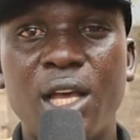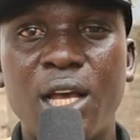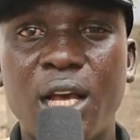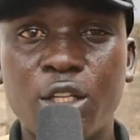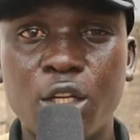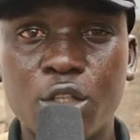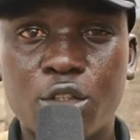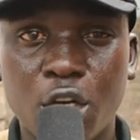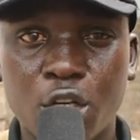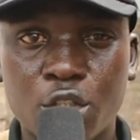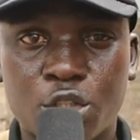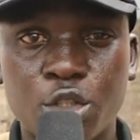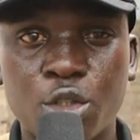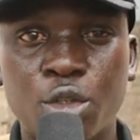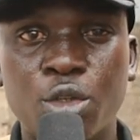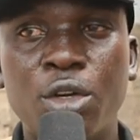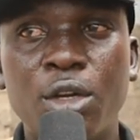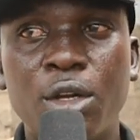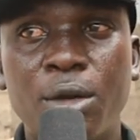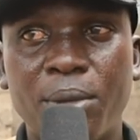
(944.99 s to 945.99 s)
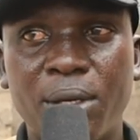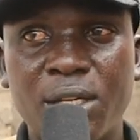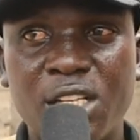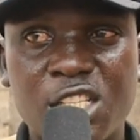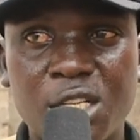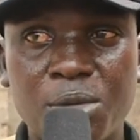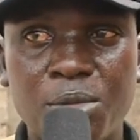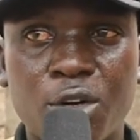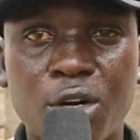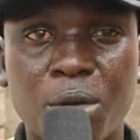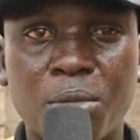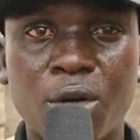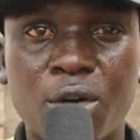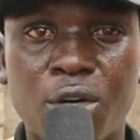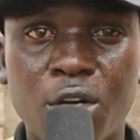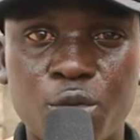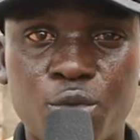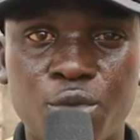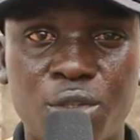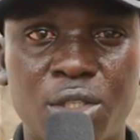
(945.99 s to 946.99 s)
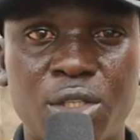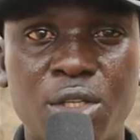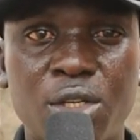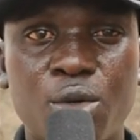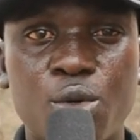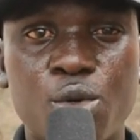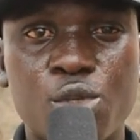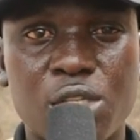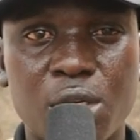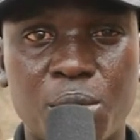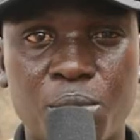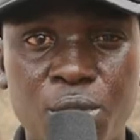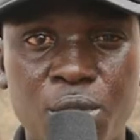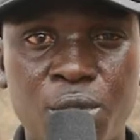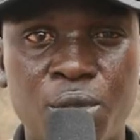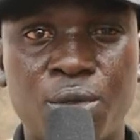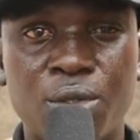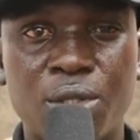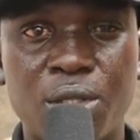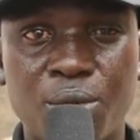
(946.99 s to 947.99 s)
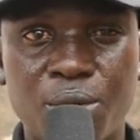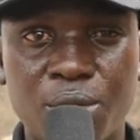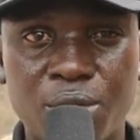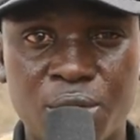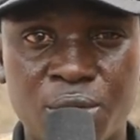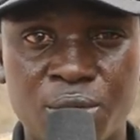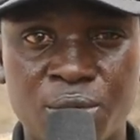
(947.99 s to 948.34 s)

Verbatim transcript: Edo Talk Show. My name is Godwin Osamuyi. Now I don't